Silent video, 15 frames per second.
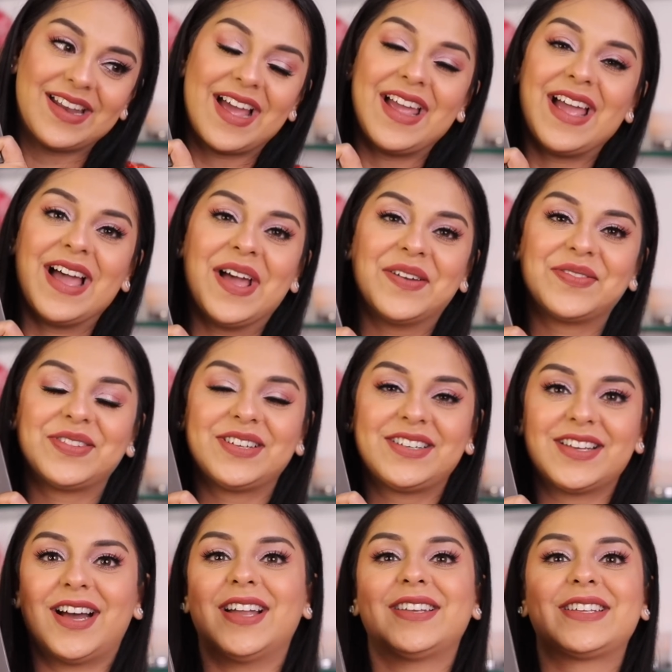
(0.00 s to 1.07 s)
I have the
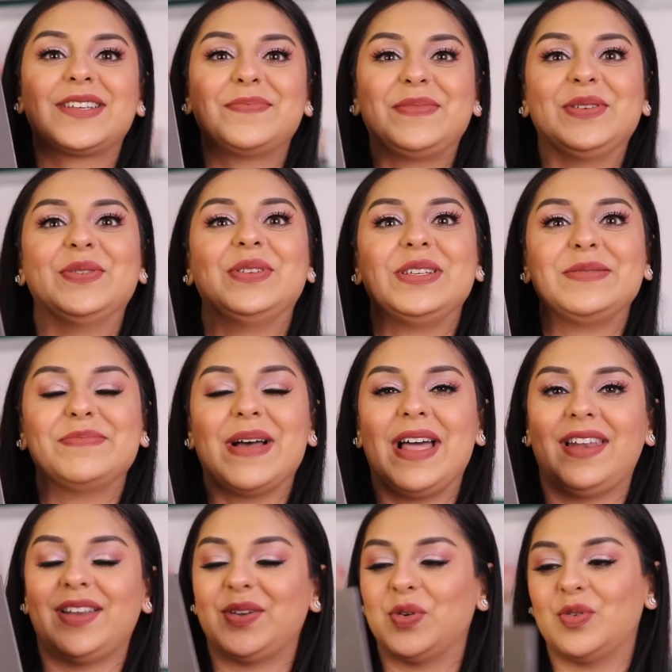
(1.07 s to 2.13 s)
Tati Beauty
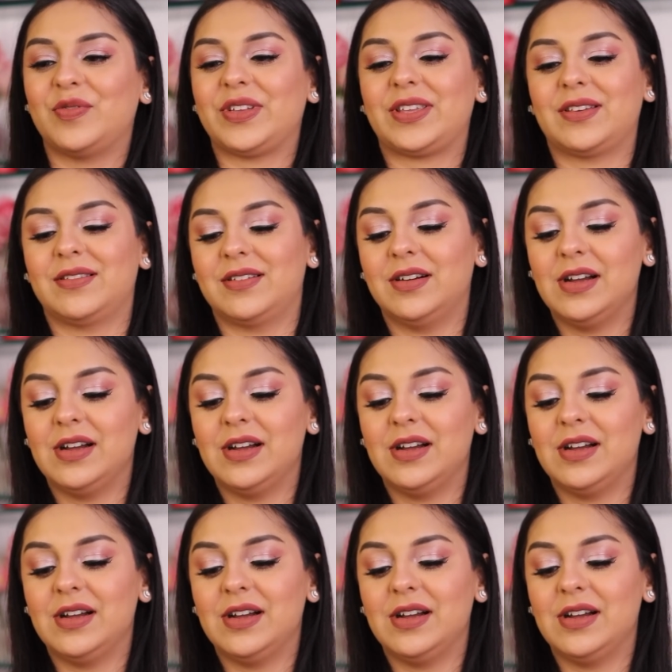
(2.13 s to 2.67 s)
palette over here.